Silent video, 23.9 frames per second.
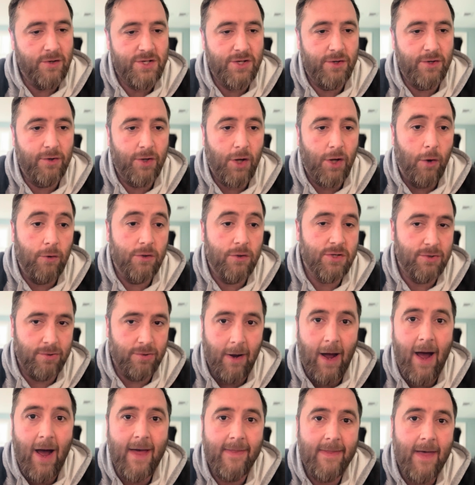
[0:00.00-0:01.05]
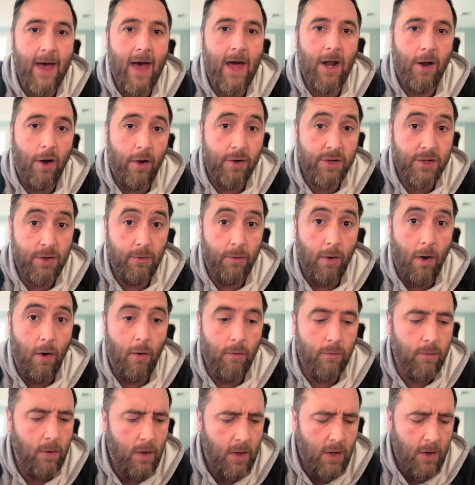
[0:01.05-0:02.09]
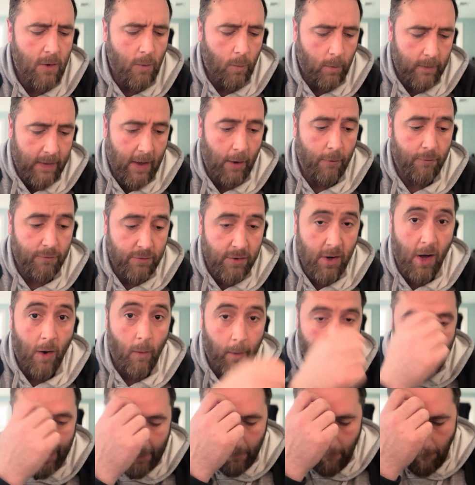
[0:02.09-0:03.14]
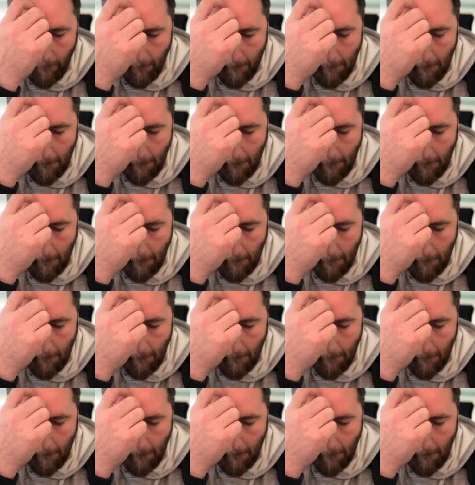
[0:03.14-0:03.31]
you to go try that on your own without knowing.